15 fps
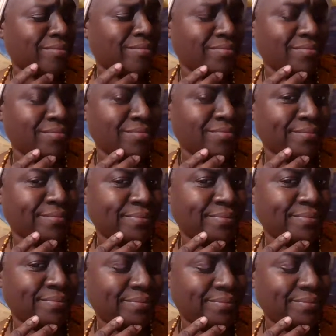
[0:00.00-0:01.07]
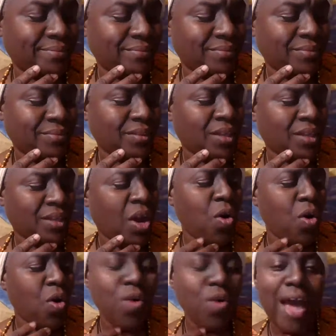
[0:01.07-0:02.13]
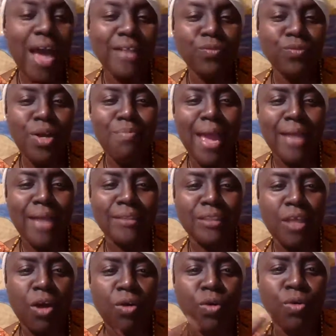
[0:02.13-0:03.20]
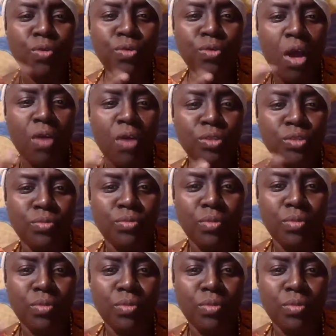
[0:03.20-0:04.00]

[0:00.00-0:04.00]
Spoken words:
who got the real mask on? Who knows?